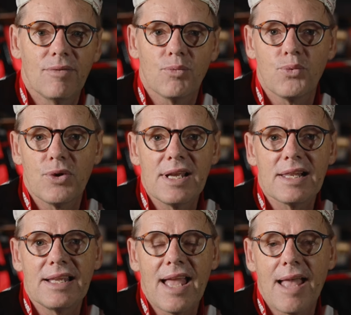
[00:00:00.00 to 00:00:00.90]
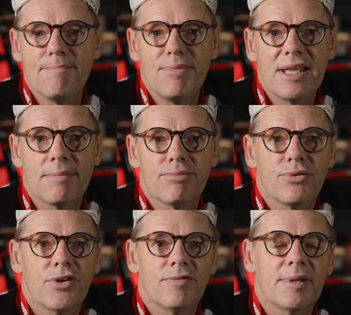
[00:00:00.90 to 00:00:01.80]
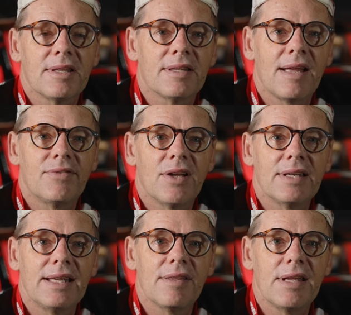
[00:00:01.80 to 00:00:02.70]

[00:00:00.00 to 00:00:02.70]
really a big improvement that they've done here.